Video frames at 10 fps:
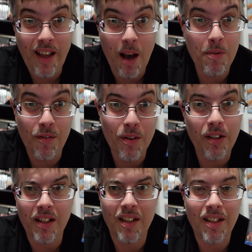the Amityville,
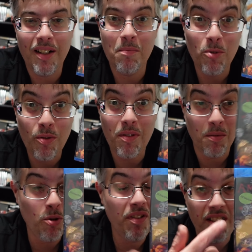like, uh, mo the
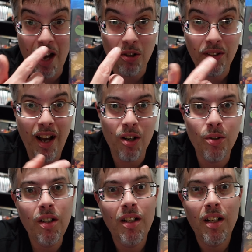movie title
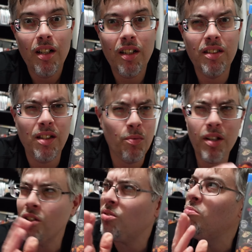now, because the
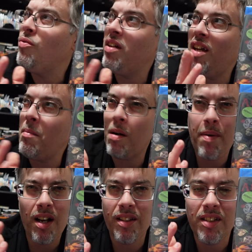original movie came out
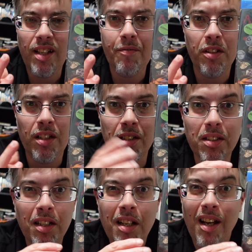back in the
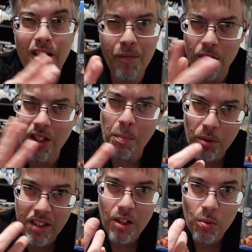seventies, and the first couple
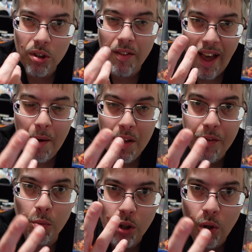sequels of
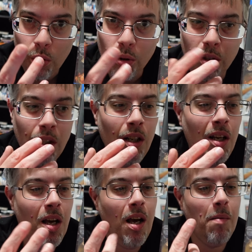Amityville were cool,
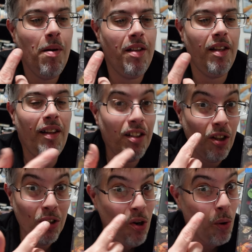but then they
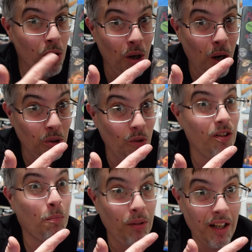started going all over
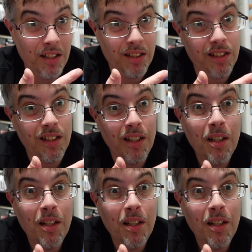the place,